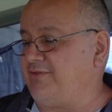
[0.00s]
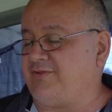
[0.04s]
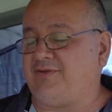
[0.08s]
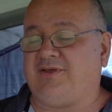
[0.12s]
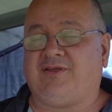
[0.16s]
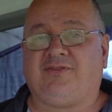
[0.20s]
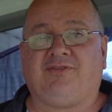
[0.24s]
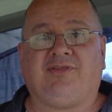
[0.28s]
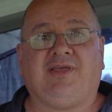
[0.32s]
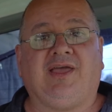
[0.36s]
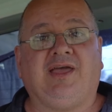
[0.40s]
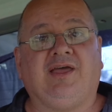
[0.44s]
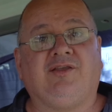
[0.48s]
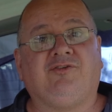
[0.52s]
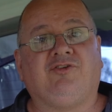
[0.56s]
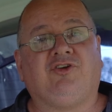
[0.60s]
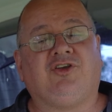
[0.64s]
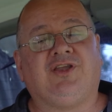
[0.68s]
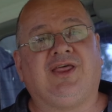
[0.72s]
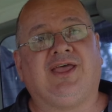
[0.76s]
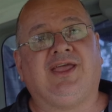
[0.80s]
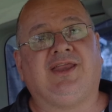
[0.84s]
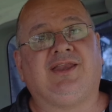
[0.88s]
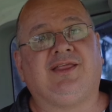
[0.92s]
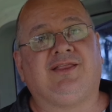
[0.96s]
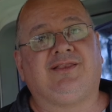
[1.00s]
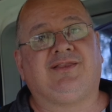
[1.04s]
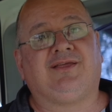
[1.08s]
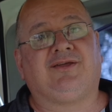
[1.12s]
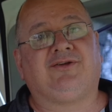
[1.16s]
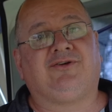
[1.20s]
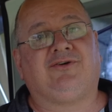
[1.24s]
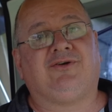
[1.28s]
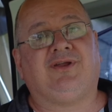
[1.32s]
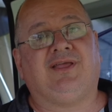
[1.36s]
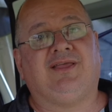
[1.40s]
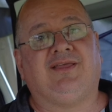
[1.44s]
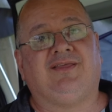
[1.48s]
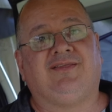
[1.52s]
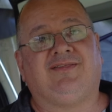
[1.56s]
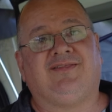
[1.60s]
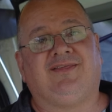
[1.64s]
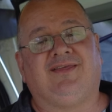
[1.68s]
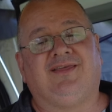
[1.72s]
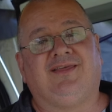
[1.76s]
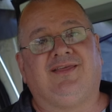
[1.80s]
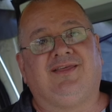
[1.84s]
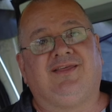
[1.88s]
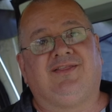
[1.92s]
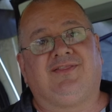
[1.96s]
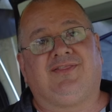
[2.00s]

so it's 180 degrees,